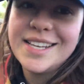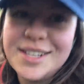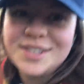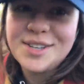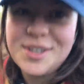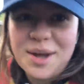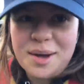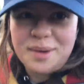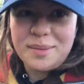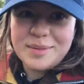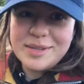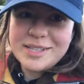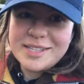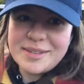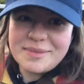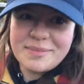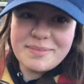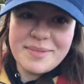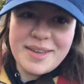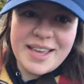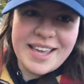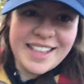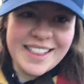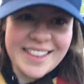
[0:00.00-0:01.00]
Thomas and
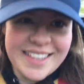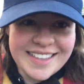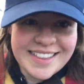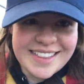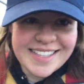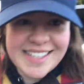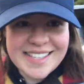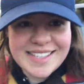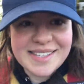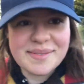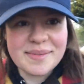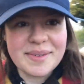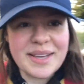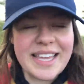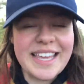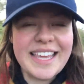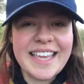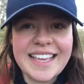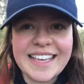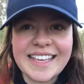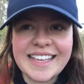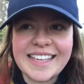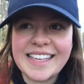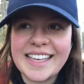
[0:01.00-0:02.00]
Merlin this
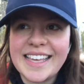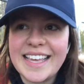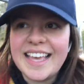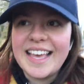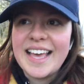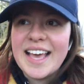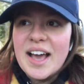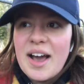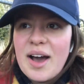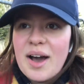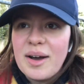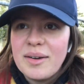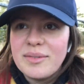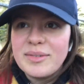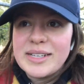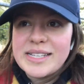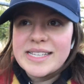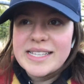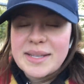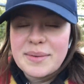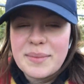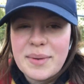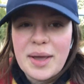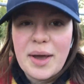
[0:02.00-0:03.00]
week.
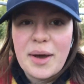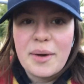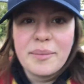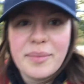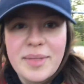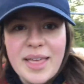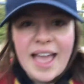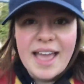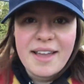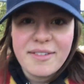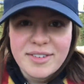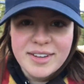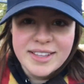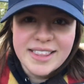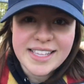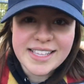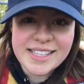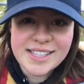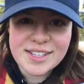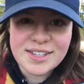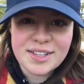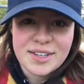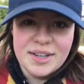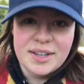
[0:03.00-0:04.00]
Obviously we hope that
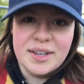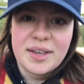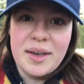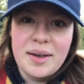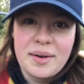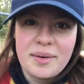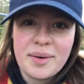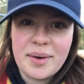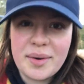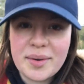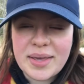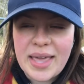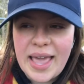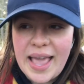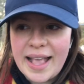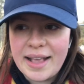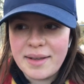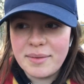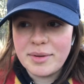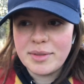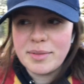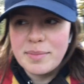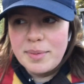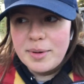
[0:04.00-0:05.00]
everything's going to go okay
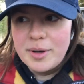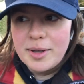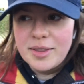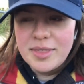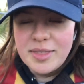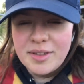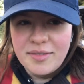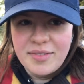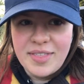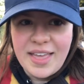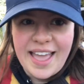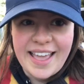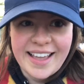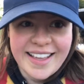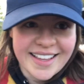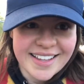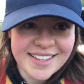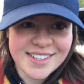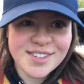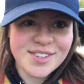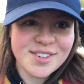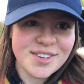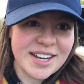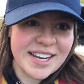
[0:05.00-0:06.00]
with both of their
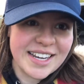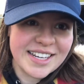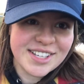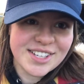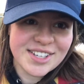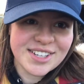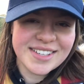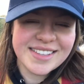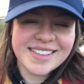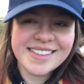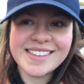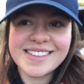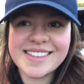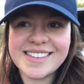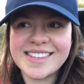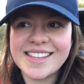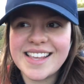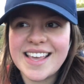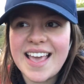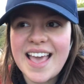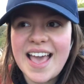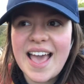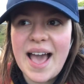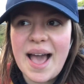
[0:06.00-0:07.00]
castrations,
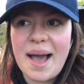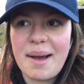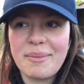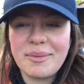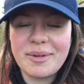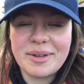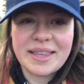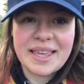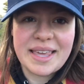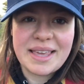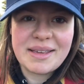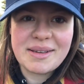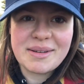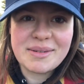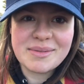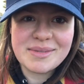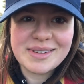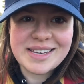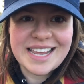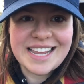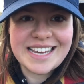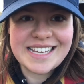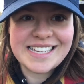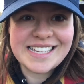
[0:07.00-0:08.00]
and we'll keep you
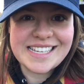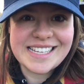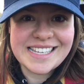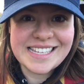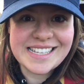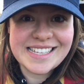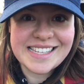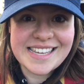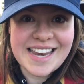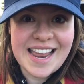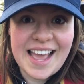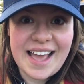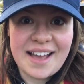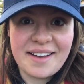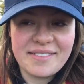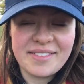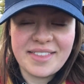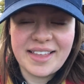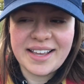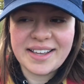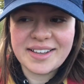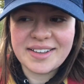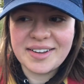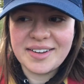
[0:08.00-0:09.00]
updated as to how
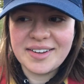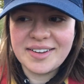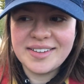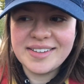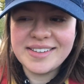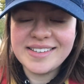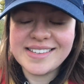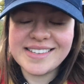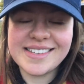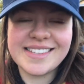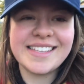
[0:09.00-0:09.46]
that goes.